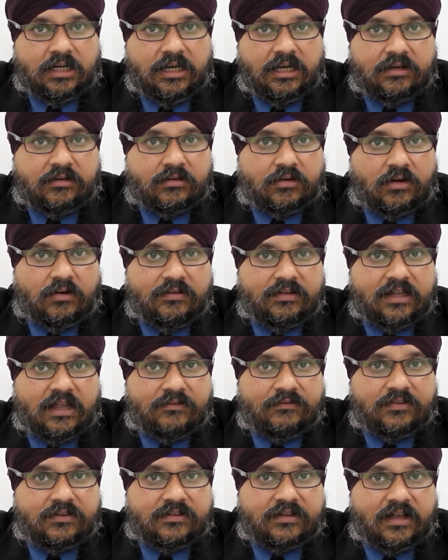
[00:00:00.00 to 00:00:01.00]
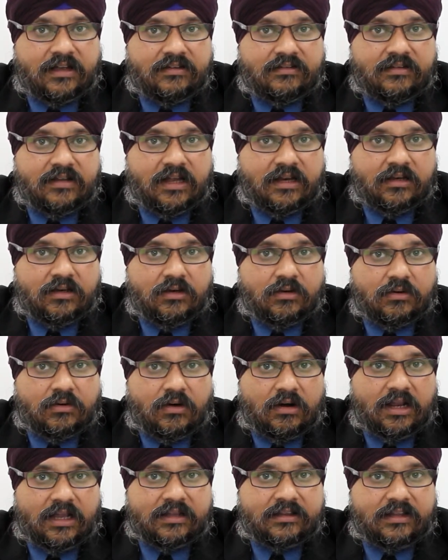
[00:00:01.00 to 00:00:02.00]
it's always emphasized that you
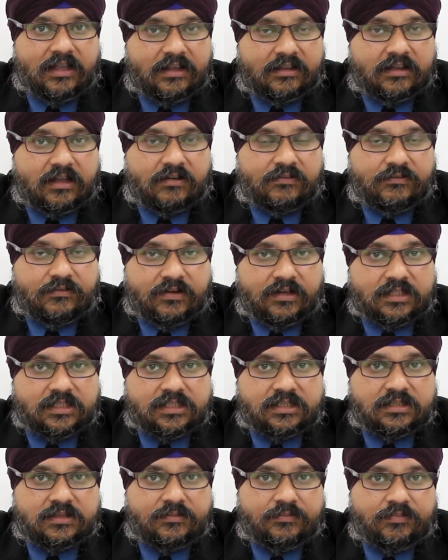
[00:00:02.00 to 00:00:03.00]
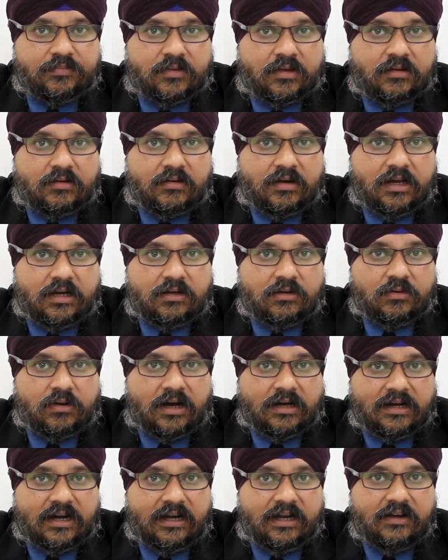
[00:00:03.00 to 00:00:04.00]
collect data first, right, to
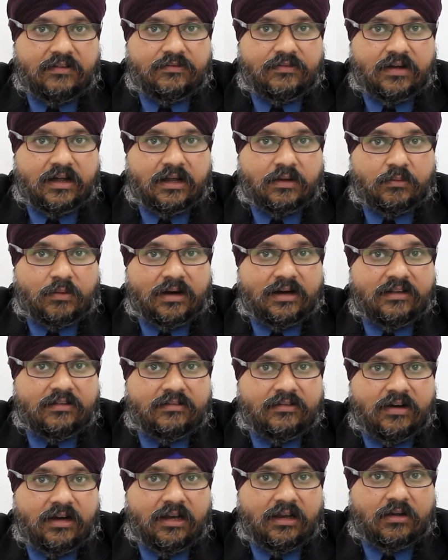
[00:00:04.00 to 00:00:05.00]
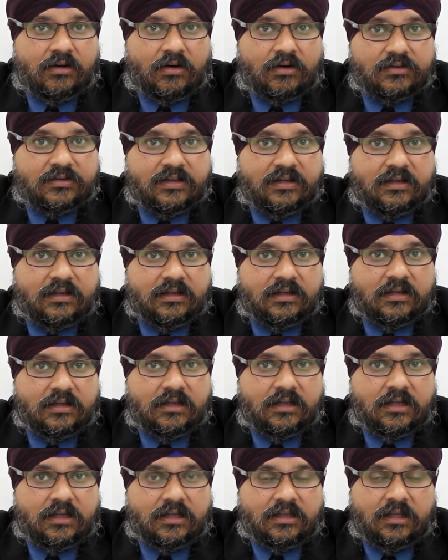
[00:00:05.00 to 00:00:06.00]
identify what is really causing
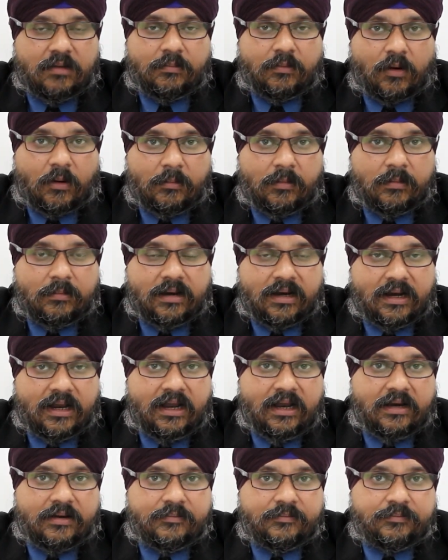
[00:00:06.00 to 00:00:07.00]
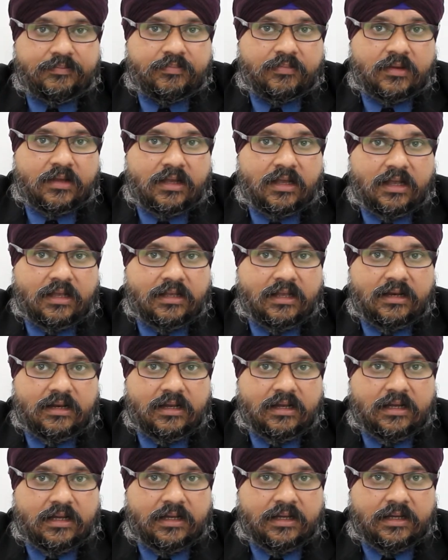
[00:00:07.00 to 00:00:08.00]
the problem at hand.
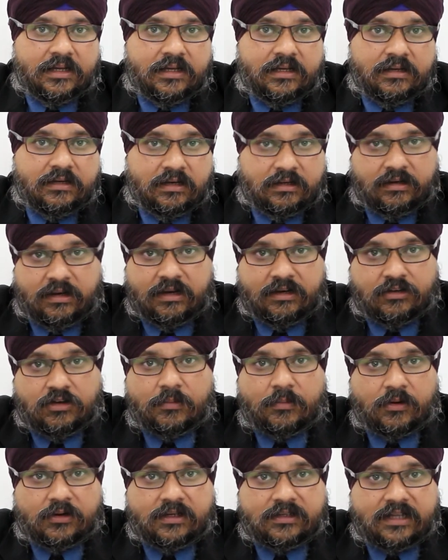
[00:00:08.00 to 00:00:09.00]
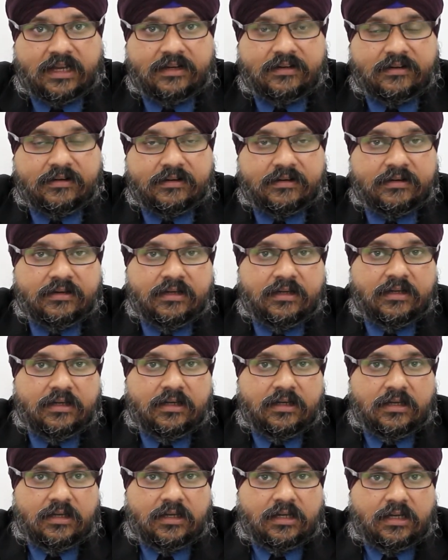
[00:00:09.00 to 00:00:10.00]
That is your project title.
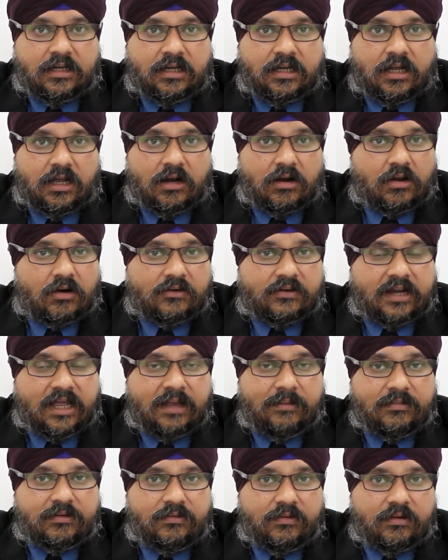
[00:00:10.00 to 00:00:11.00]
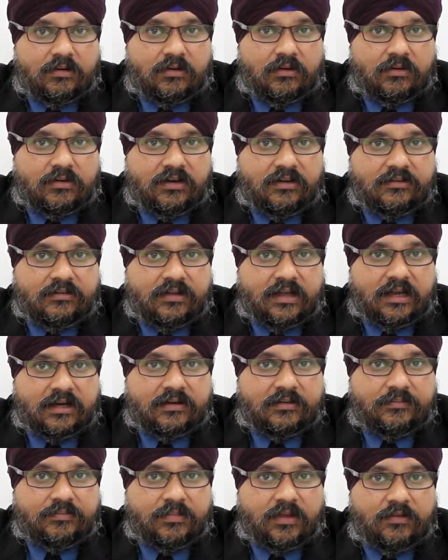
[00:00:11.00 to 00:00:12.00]
A lot of times we will notice
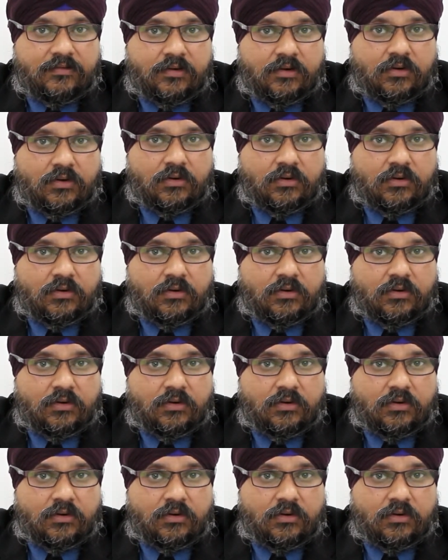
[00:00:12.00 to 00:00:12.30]
that if you